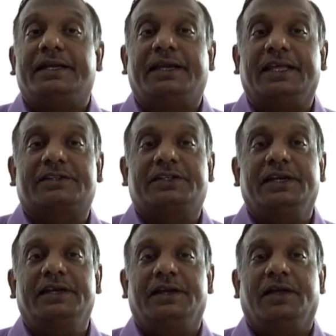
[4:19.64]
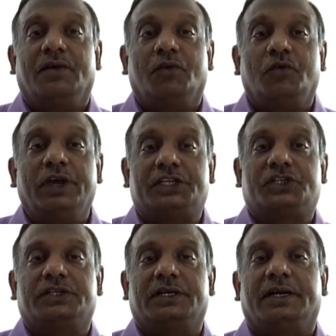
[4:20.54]
test in
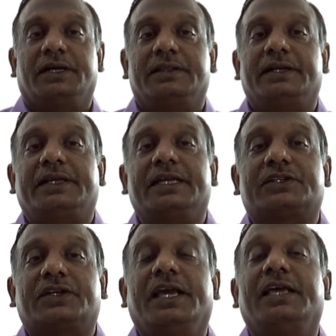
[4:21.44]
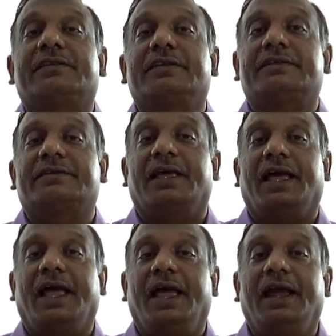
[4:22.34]
which the test cases
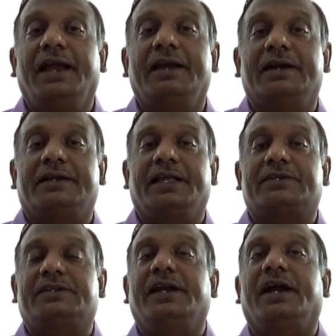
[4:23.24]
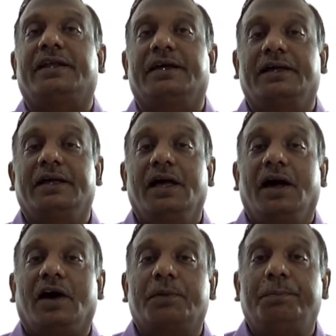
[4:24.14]
and test data
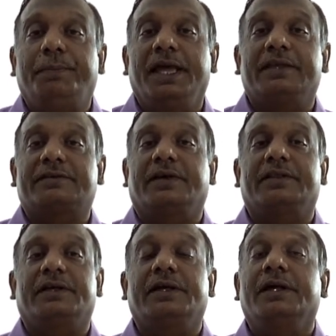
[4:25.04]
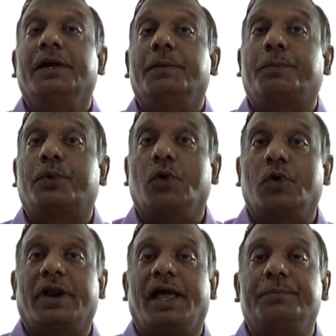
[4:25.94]
are based on the
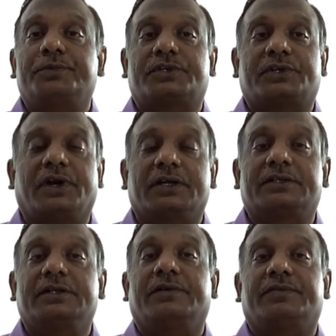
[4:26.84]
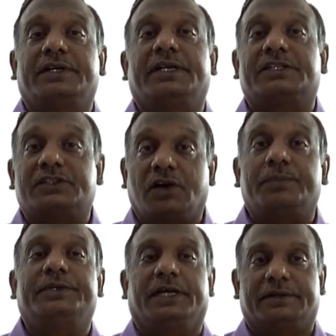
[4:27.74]
program structure of the test
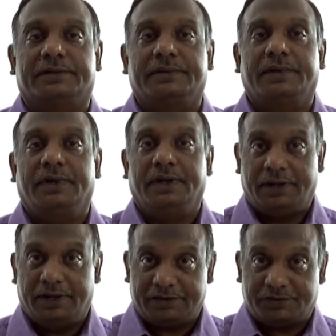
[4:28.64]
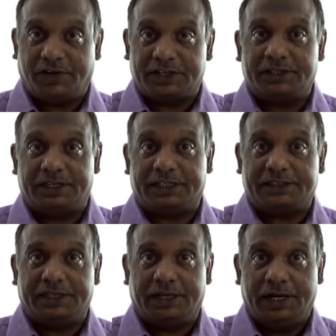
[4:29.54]
object. Does functional
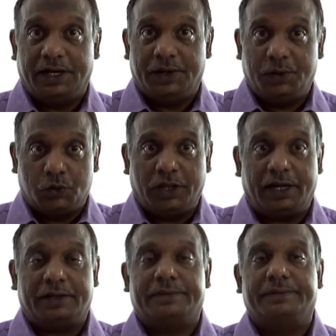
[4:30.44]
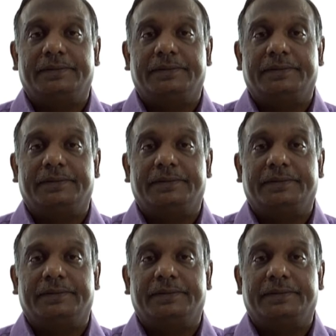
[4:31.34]
testing do that?